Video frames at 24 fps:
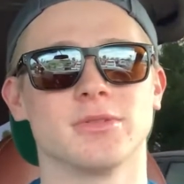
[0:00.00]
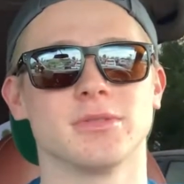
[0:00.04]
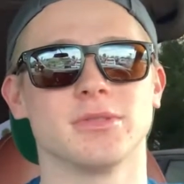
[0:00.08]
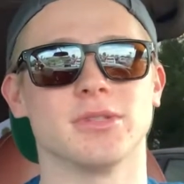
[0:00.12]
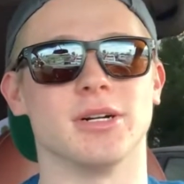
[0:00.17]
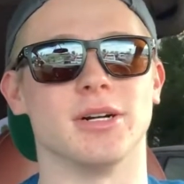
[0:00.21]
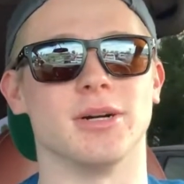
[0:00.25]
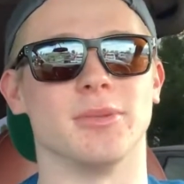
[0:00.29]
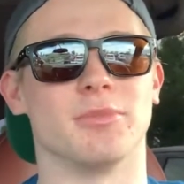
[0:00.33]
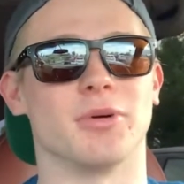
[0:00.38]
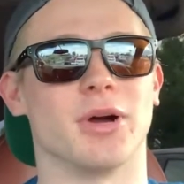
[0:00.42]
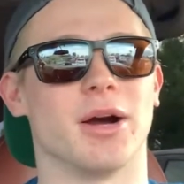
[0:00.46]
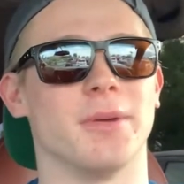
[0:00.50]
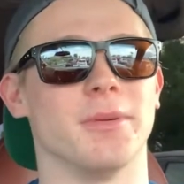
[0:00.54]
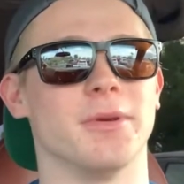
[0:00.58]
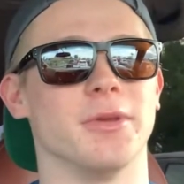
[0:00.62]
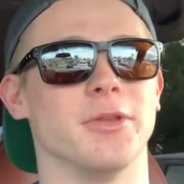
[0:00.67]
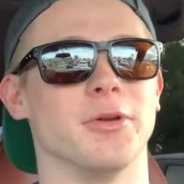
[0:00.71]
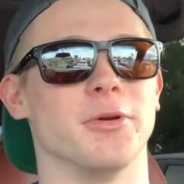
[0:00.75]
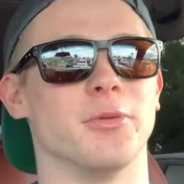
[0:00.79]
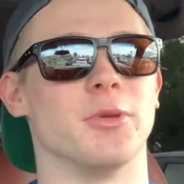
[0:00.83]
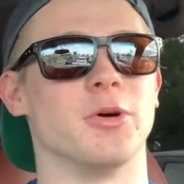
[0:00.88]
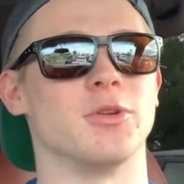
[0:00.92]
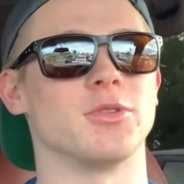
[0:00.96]
Probably
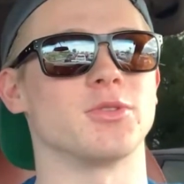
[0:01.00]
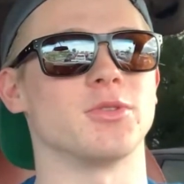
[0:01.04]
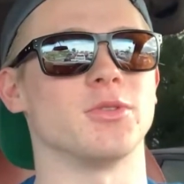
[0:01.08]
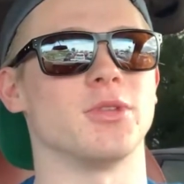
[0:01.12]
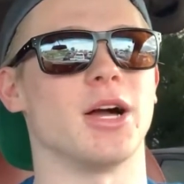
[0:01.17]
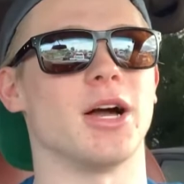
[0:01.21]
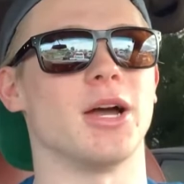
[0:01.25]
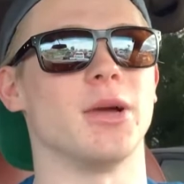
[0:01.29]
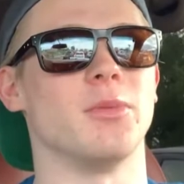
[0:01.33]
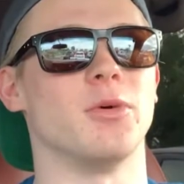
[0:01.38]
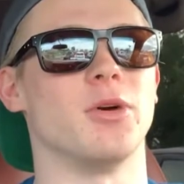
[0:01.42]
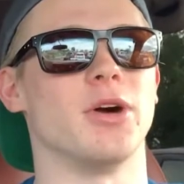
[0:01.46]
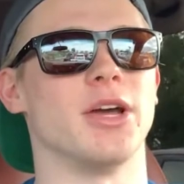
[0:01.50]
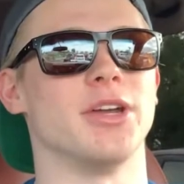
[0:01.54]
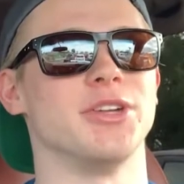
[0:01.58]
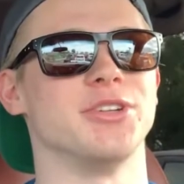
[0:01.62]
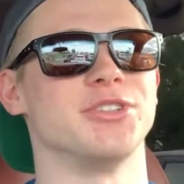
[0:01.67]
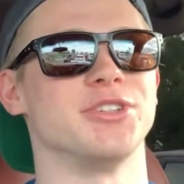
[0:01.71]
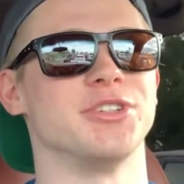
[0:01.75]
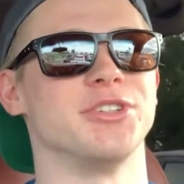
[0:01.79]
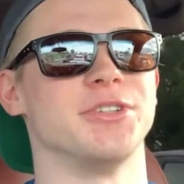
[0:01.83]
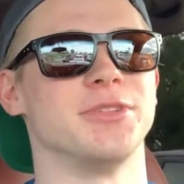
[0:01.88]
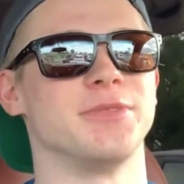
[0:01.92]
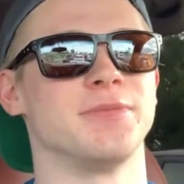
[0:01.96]
their most reliable
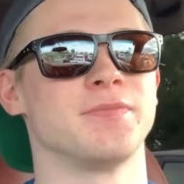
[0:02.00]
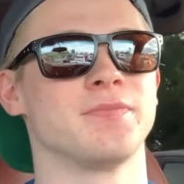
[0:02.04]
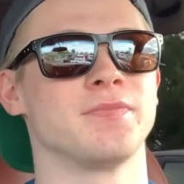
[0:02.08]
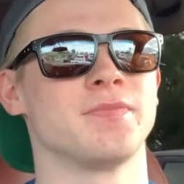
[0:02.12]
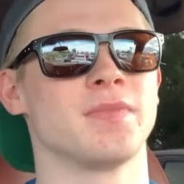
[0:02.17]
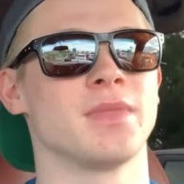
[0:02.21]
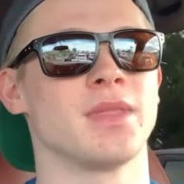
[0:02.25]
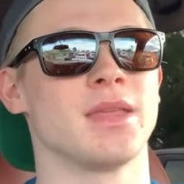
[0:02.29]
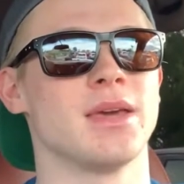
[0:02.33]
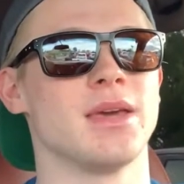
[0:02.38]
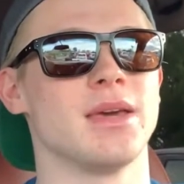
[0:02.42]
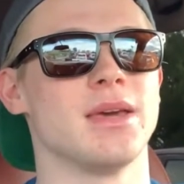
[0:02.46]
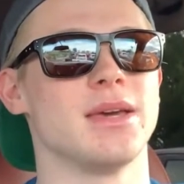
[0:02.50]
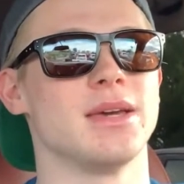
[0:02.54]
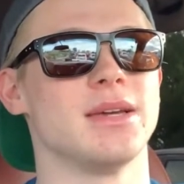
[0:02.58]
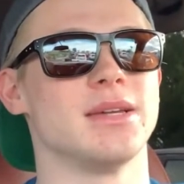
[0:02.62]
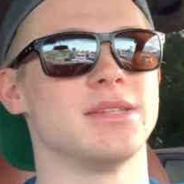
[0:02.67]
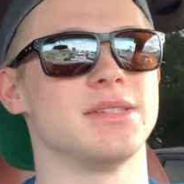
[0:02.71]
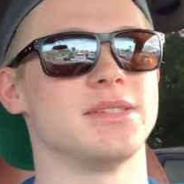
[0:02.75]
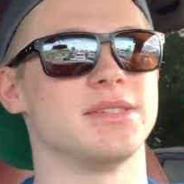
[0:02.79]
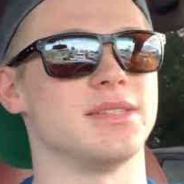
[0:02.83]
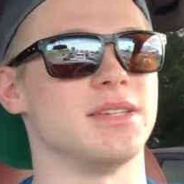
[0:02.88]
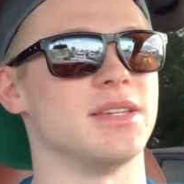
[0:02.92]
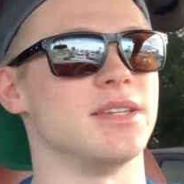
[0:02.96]
engine
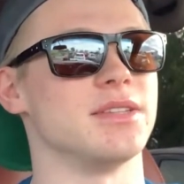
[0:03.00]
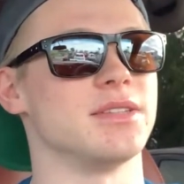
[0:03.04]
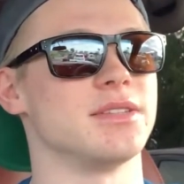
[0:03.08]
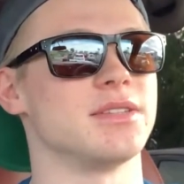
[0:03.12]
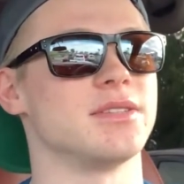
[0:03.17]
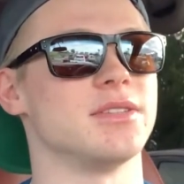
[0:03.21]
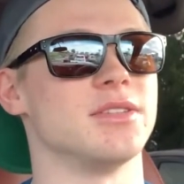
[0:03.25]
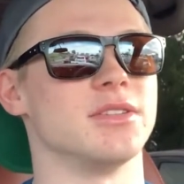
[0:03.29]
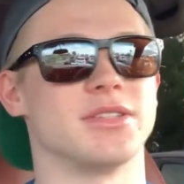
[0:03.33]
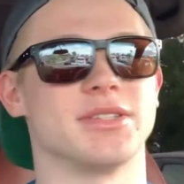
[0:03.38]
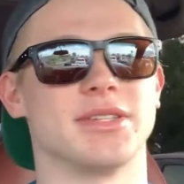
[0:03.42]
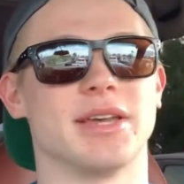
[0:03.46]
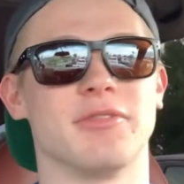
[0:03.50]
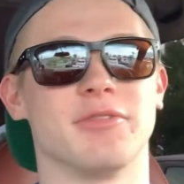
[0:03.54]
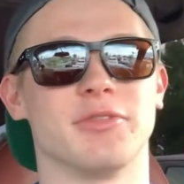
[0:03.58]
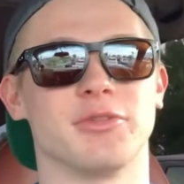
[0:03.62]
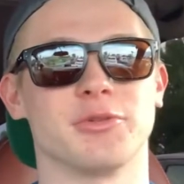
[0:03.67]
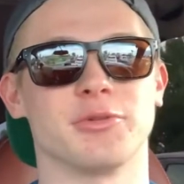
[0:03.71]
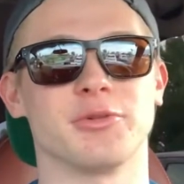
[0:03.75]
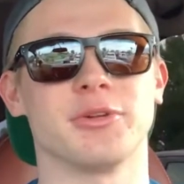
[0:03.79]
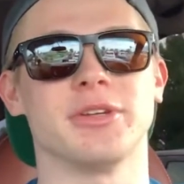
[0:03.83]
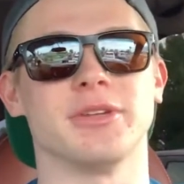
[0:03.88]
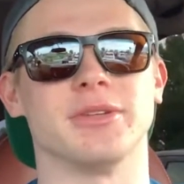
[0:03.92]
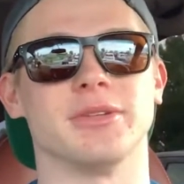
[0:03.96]
since the
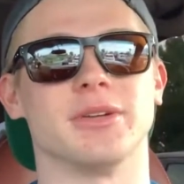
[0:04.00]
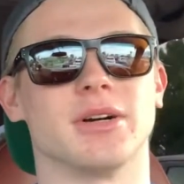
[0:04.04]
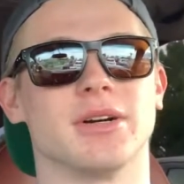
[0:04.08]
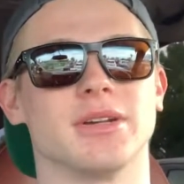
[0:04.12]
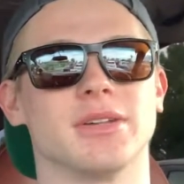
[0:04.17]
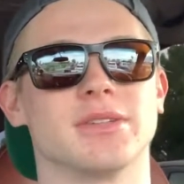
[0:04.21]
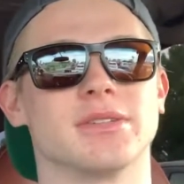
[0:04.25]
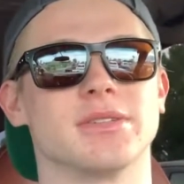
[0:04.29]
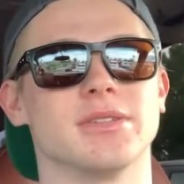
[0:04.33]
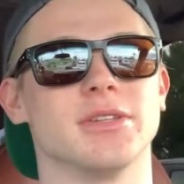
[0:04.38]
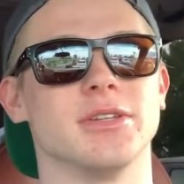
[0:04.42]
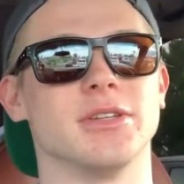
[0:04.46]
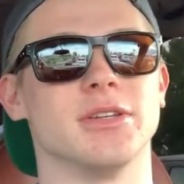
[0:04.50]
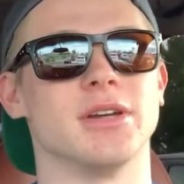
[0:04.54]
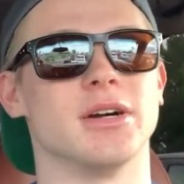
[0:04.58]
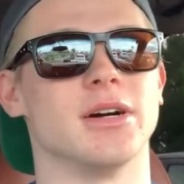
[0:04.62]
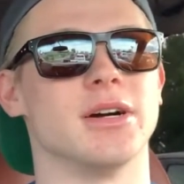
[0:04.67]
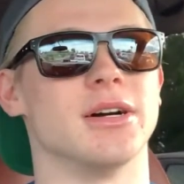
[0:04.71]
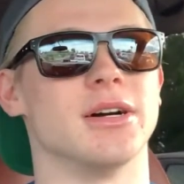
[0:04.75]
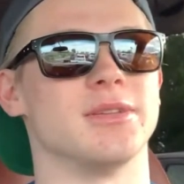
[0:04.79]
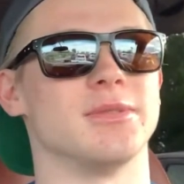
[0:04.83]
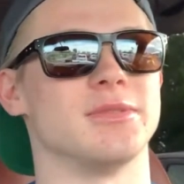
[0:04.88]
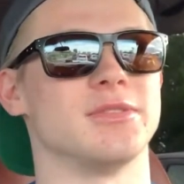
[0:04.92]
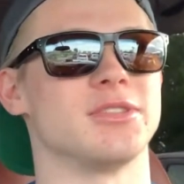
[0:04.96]
7.3, honestly,
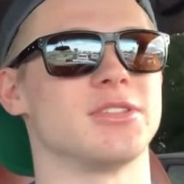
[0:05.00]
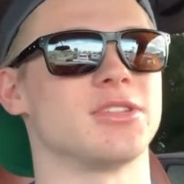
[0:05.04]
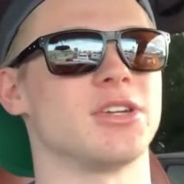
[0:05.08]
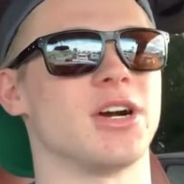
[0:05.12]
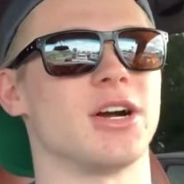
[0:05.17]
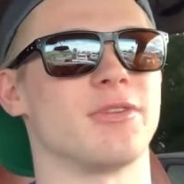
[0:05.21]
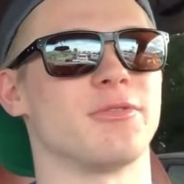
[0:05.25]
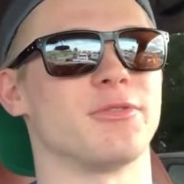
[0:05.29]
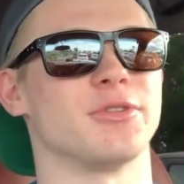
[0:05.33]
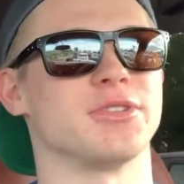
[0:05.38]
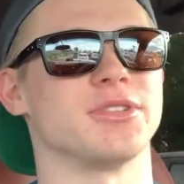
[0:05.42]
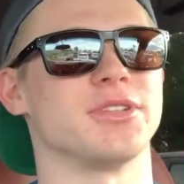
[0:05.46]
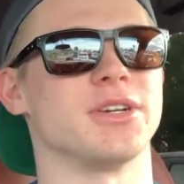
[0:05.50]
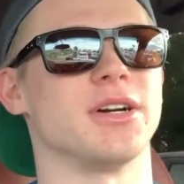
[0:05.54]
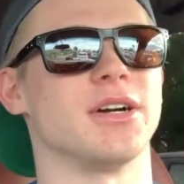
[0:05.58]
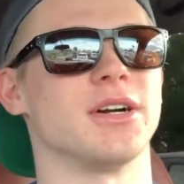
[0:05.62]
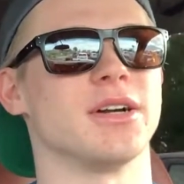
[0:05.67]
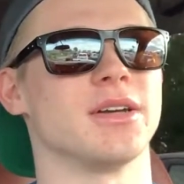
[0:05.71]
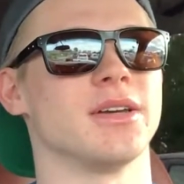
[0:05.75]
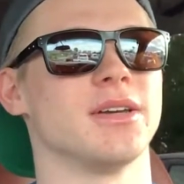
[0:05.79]
stock for stock.